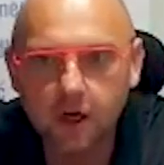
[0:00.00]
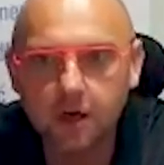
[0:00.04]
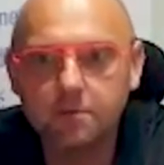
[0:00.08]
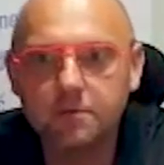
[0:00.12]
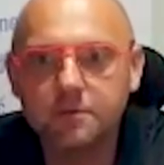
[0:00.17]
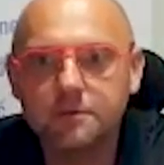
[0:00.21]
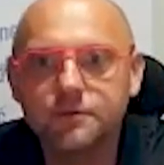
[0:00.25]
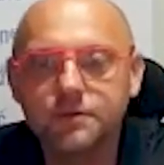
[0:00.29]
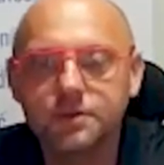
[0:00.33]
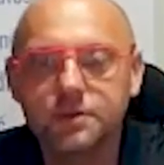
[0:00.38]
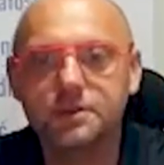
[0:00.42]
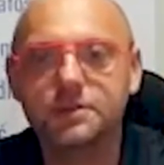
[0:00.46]

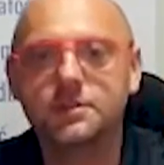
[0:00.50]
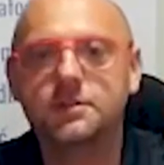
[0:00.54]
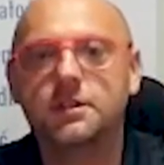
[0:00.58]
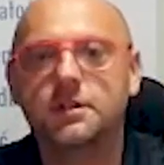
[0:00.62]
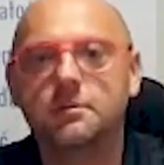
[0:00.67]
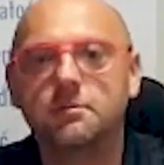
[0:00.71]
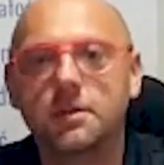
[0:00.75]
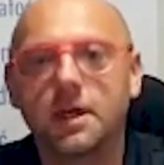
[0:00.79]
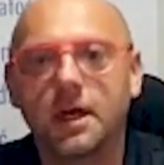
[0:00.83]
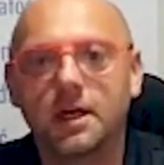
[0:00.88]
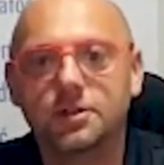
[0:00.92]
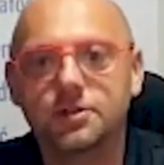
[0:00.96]
who made
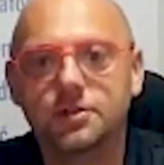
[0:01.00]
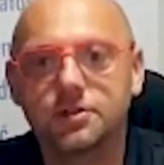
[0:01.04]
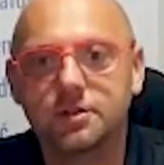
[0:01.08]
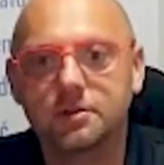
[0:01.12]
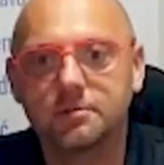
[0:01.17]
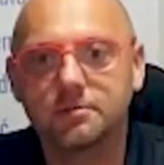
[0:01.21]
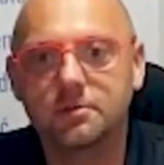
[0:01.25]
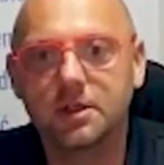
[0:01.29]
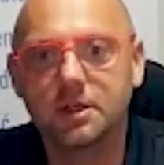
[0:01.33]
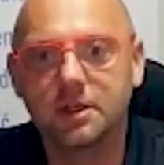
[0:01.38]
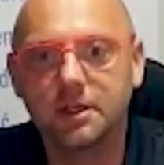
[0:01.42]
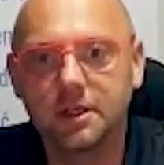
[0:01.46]
purchases
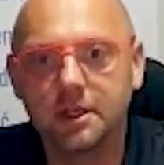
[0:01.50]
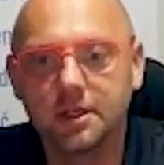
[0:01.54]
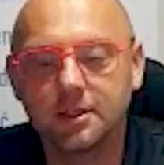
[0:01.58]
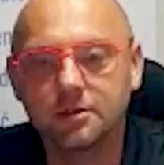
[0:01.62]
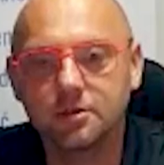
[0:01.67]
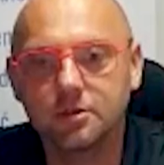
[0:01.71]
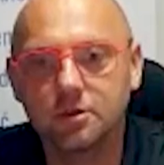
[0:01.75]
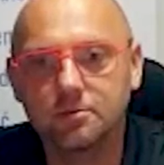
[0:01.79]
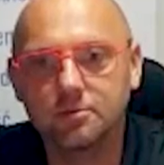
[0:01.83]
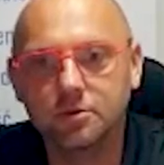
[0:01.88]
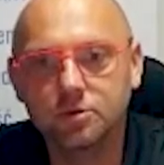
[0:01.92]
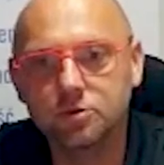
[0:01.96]
during the
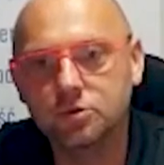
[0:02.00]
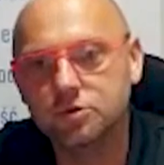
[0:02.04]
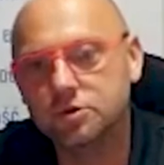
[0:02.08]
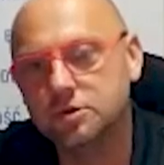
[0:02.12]
season.